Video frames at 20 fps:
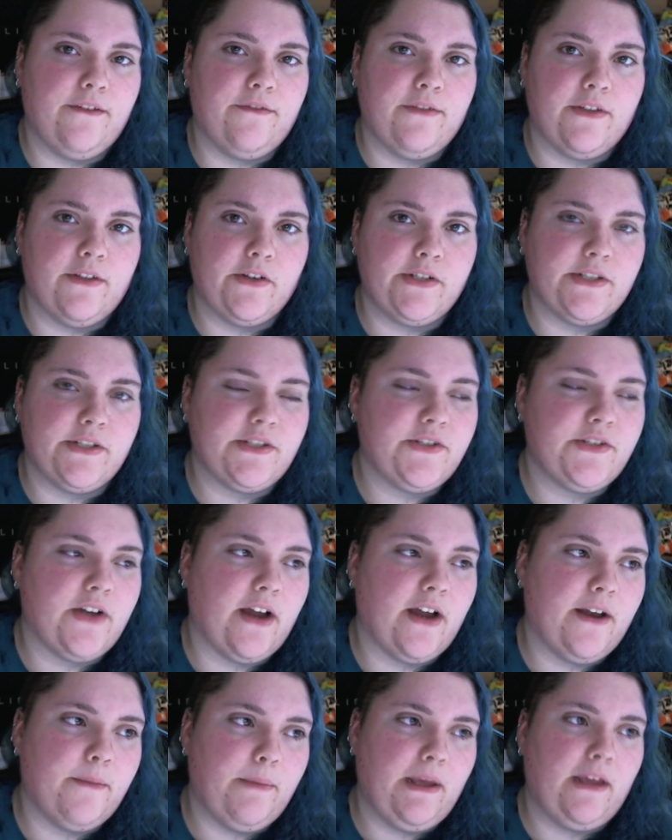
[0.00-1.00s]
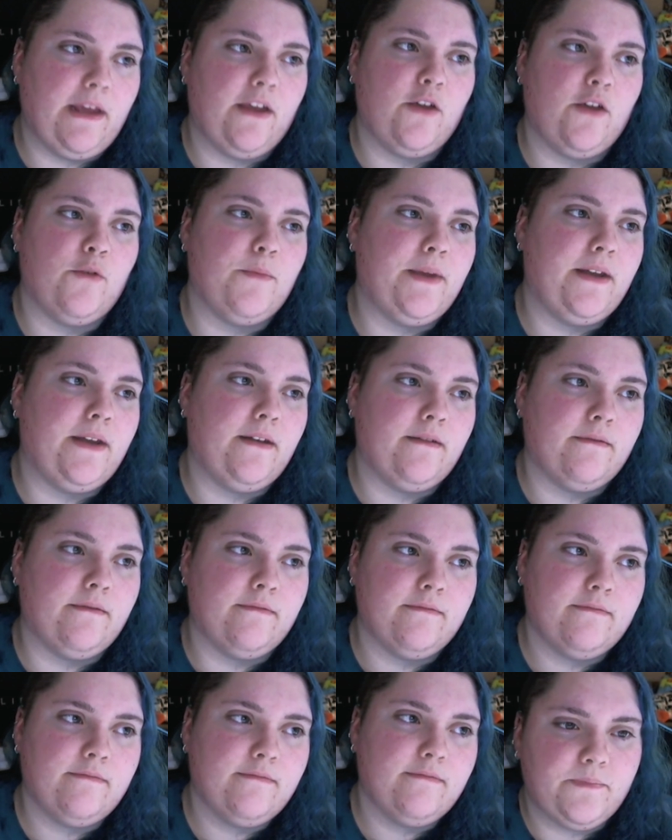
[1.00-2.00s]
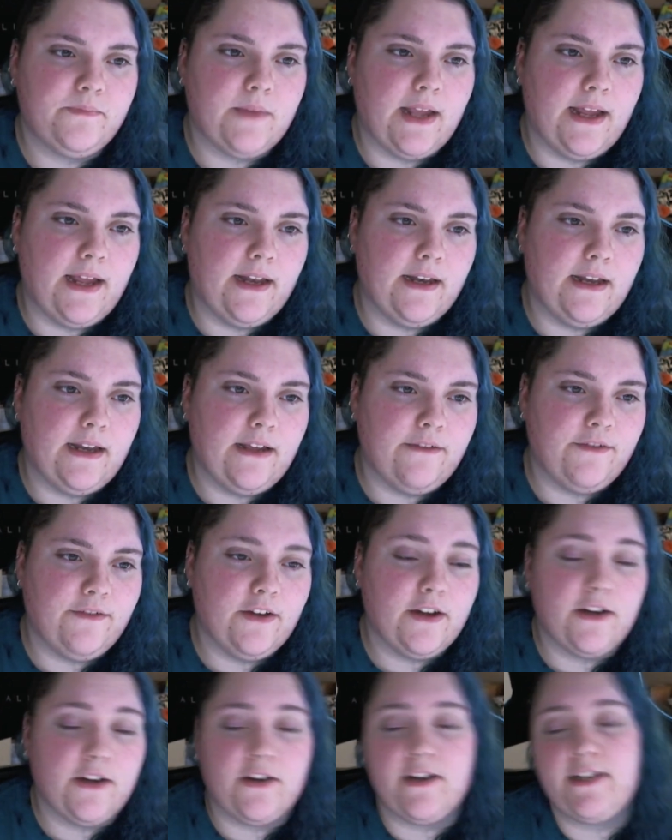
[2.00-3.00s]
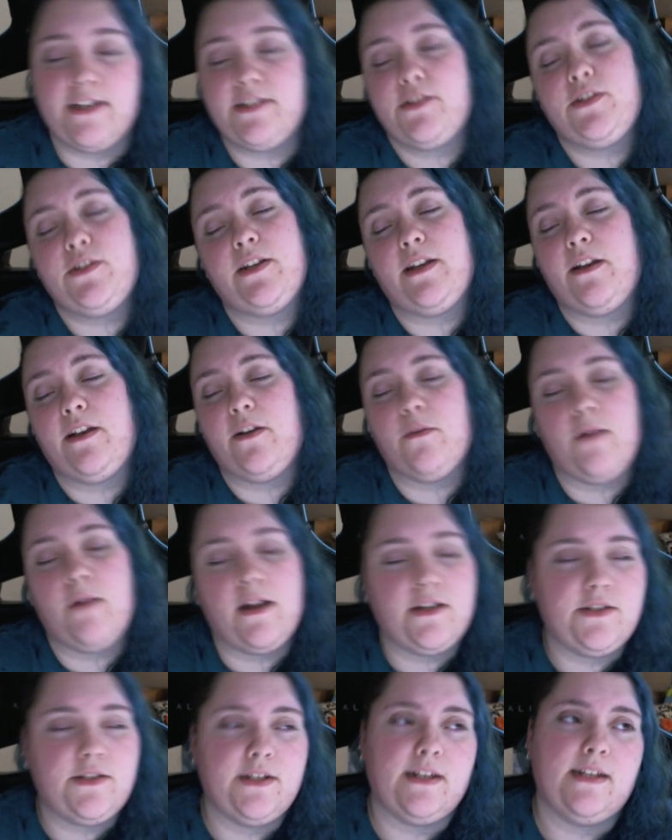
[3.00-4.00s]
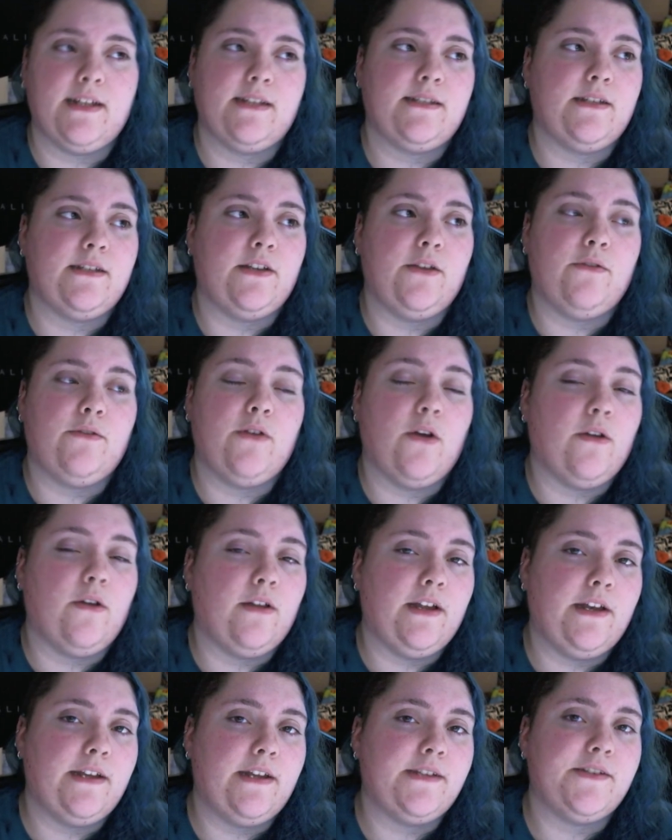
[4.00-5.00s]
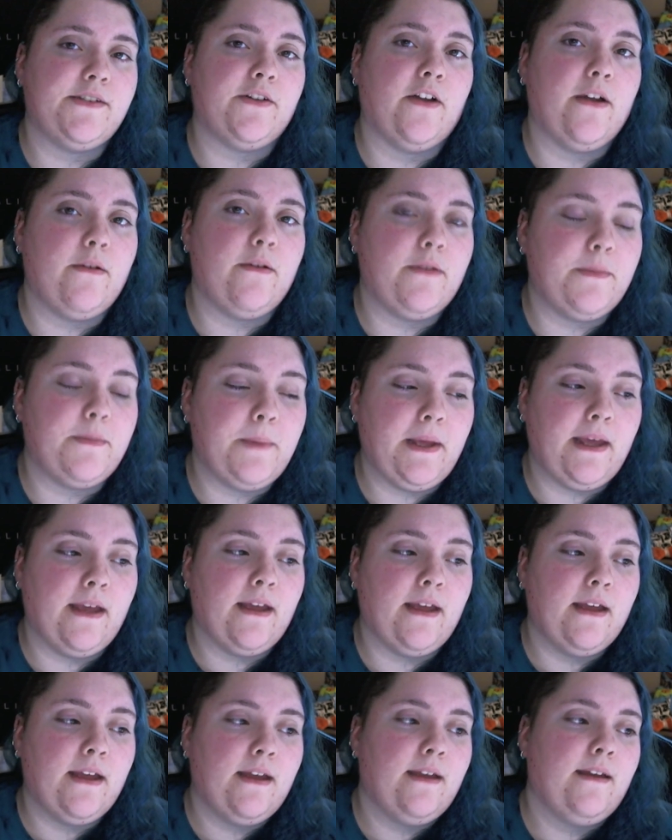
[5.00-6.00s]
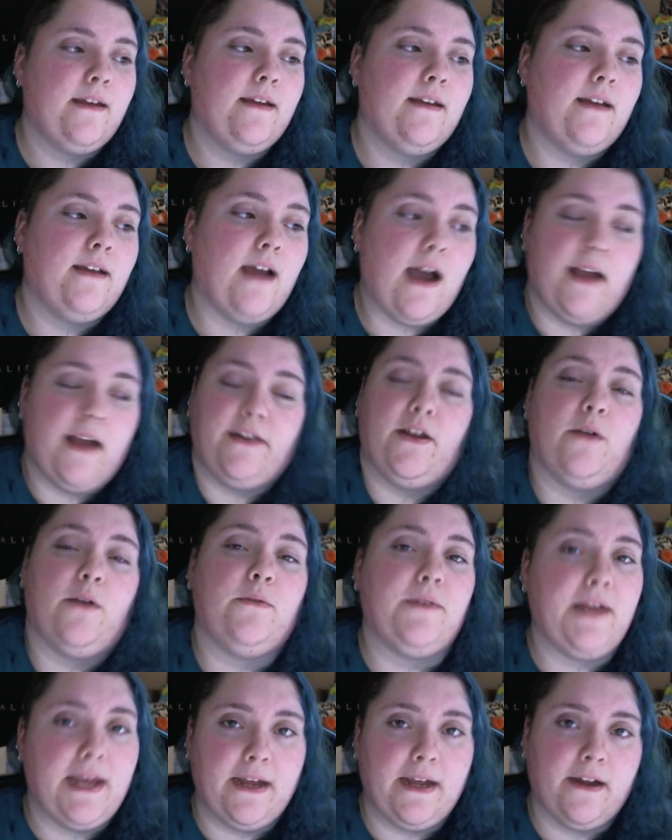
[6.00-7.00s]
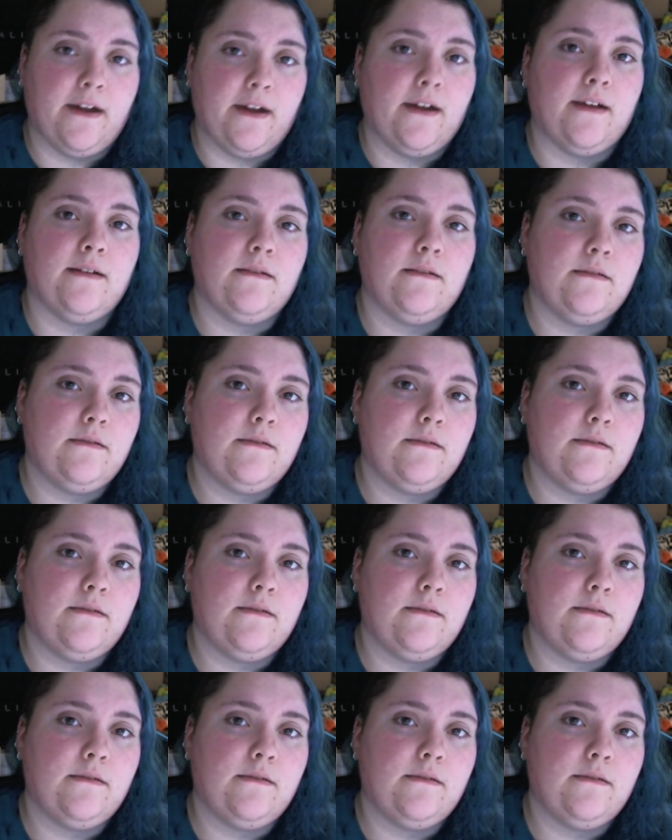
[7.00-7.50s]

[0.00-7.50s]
They're just trying to be human. And if you're a Christian and you're watching this and you totally disagree with me, I don't care.